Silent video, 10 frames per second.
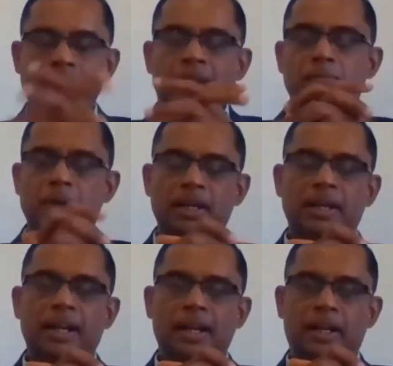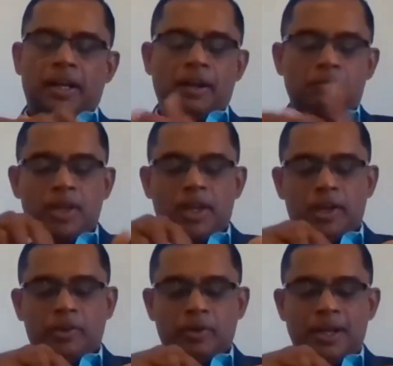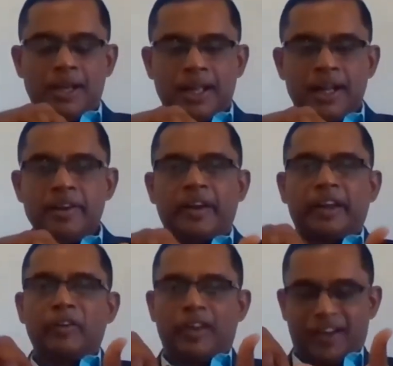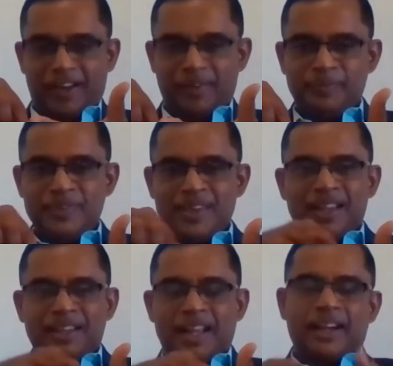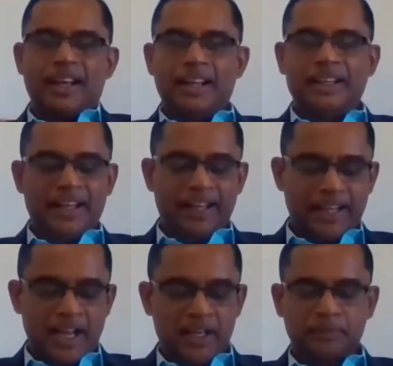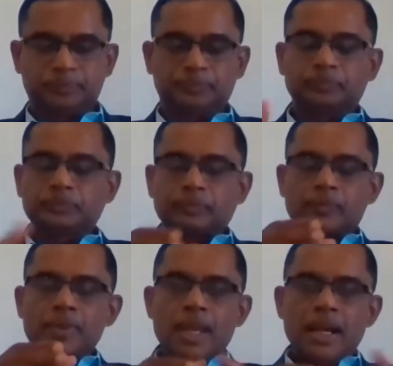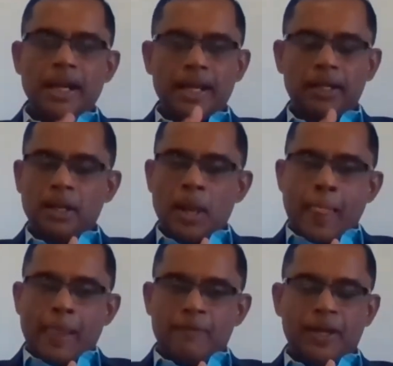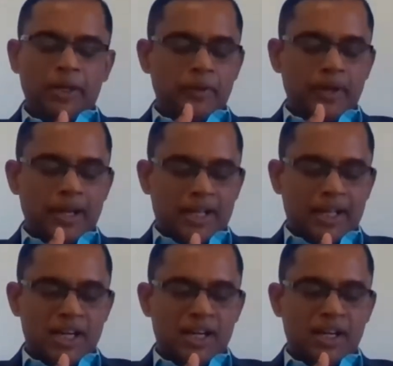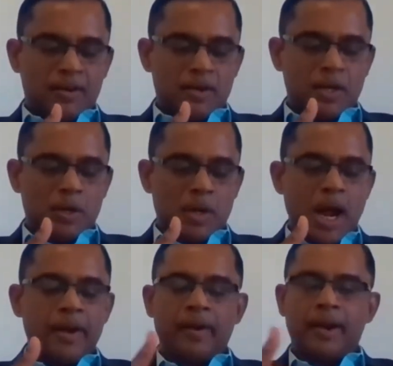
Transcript: Remake current need to learn regularly. Then learn then we need to learn uh, under